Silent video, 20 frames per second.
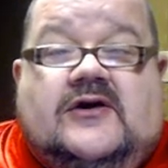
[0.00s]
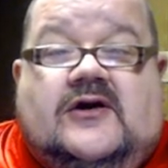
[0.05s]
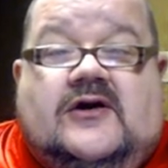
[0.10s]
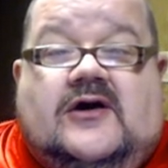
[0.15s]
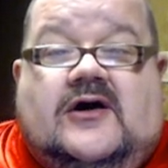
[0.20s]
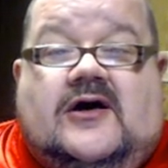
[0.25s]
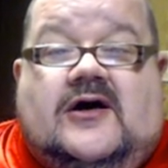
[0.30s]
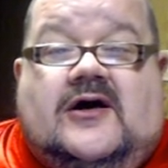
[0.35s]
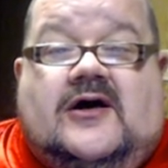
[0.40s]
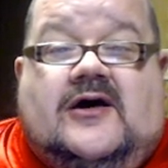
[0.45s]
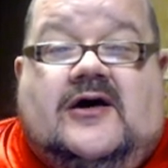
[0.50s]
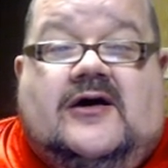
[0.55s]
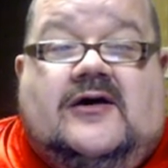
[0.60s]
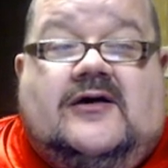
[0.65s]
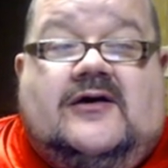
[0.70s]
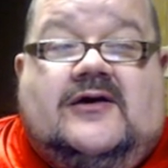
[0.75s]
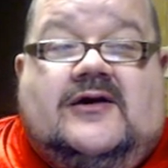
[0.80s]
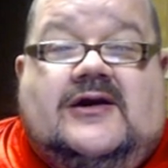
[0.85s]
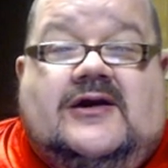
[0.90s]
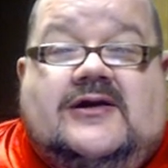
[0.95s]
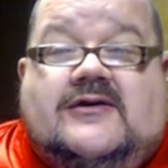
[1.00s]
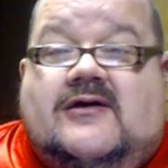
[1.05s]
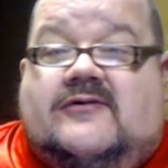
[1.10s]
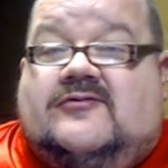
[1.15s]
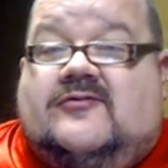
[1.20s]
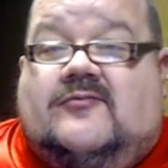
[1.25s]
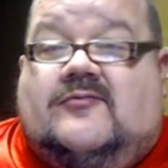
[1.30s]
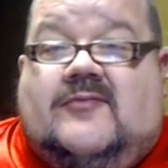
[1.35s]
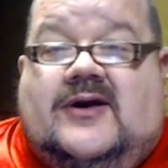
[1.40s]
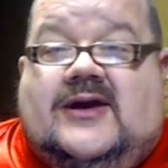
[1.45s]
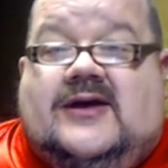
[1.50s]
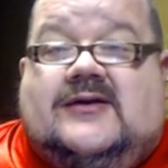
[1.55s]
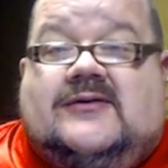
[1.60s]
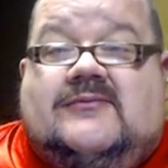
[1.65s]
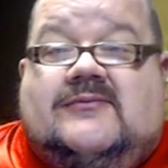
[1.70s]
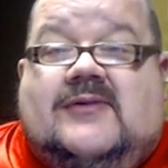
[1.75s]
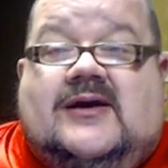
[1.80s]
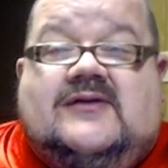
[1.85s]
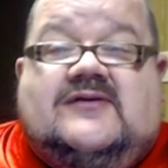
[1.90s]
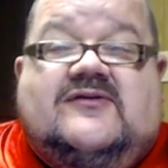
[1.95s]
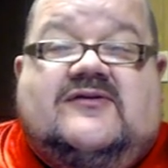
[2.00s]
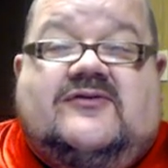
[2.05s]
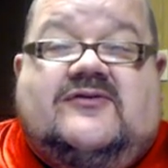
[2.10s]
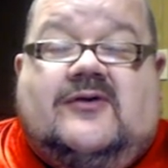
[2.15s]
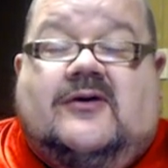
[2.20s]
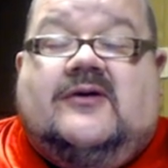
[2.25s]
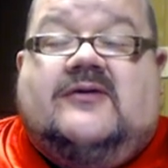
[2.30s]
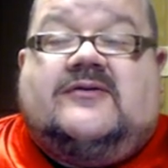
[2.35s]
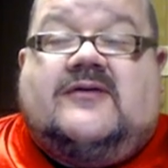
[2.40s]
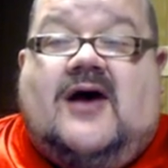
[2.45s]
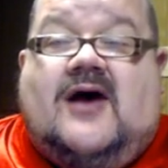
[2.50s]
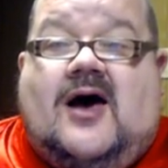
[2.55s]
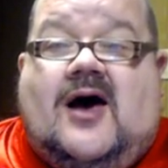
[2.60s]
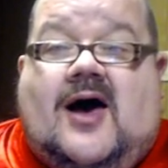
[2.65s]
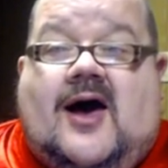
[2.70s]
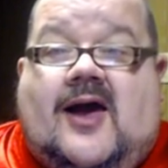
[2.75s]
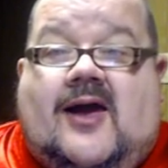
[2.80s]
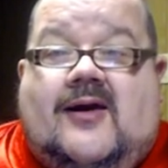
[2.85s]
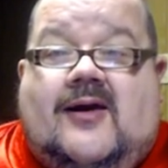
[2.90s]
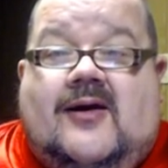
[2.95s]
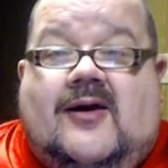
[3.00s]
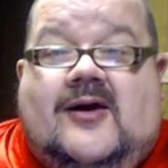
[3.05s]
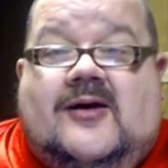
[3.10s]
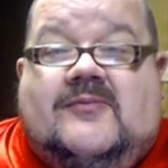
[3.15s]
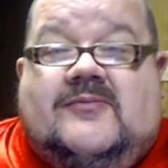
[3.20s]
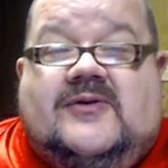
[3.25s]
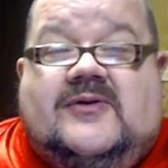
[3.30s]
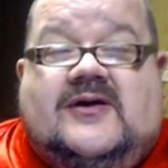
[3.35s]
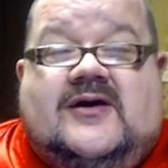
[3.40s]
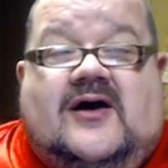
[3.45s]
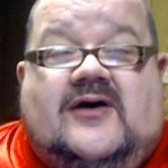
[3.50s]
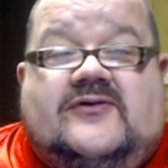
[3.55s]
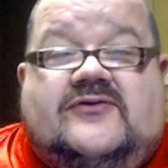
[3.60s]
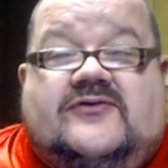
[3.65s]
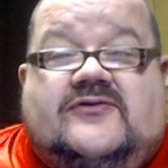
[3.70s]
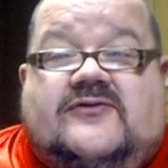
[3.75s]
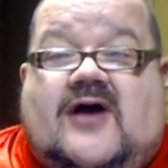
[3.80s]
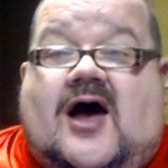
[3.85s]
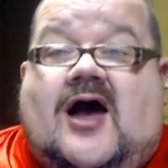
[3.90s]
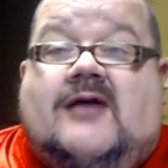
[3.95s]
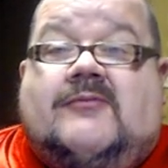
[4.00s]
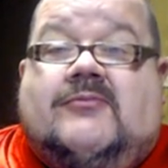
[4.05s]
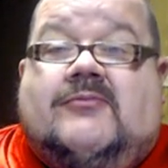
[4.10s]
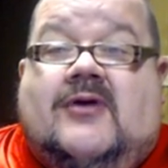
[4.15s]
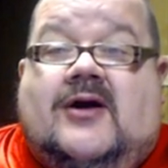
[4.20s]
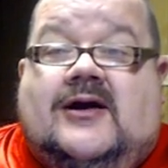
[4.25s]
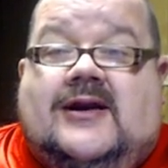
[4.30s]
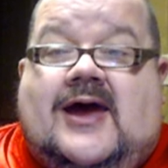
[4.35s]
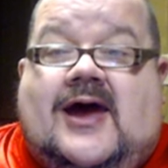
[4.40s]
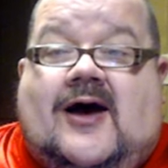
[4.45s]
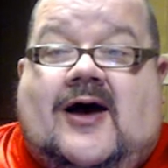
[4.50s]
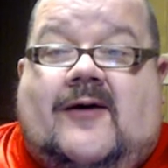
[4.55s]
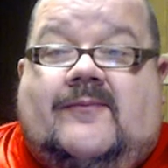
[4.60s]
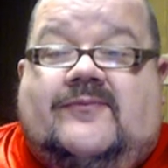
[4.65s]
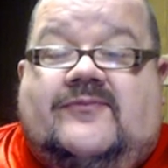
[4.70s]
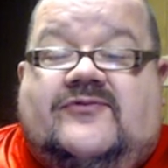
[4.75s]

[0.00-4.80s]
uh, he doesn't win. It's still a tie because time ran out.